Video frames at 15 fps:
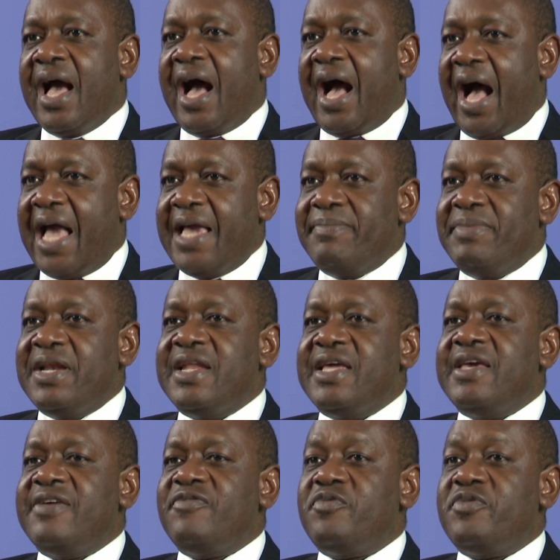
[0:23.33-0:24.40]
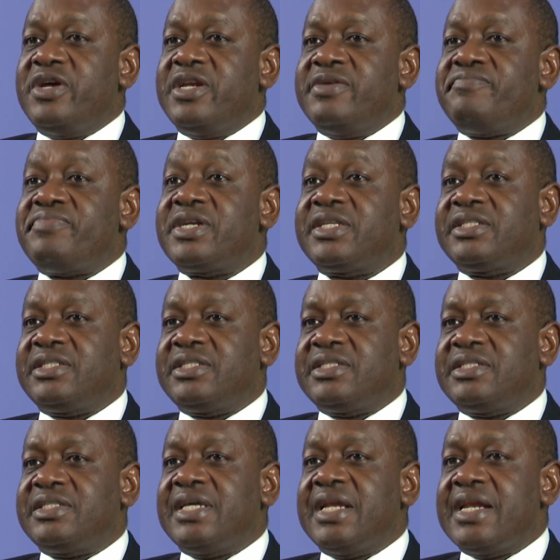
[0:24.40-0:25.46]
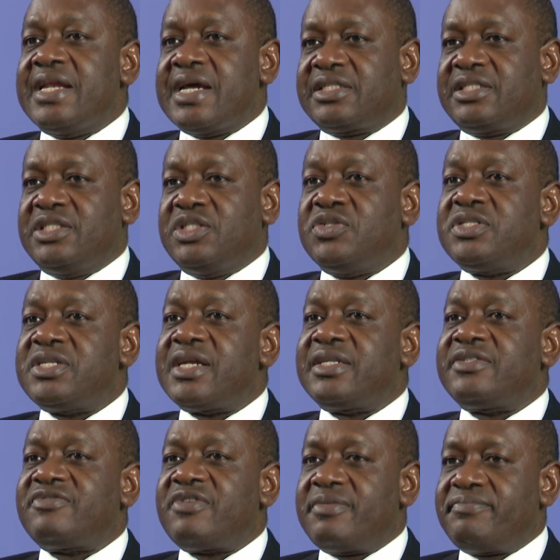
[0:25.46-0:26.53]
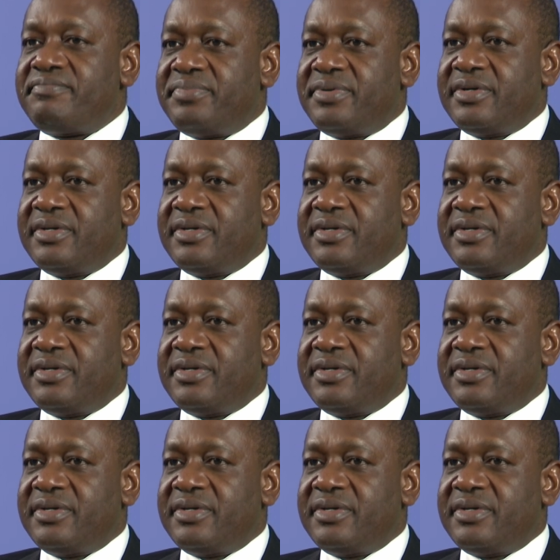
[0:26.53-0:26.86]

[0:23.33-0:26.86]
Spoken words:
I believe when President-elect Donald Trump